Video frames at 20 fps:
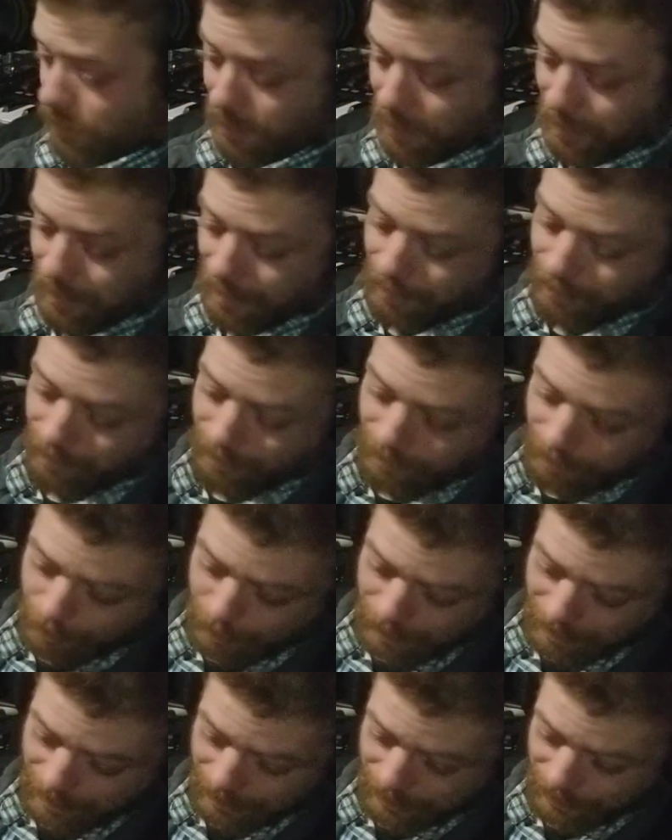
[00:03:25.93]
I don't know,
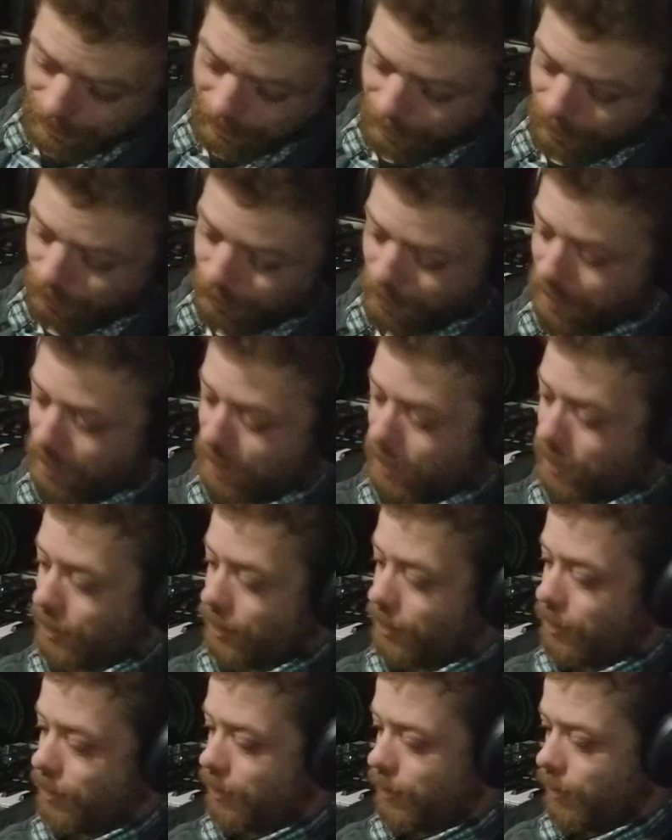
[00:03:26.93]
man. It says right
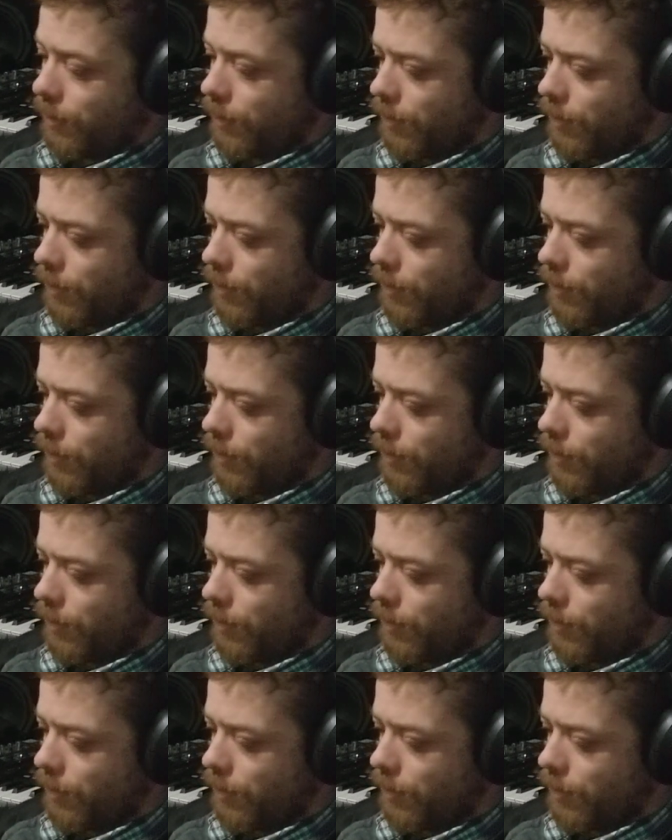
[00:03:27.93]
here,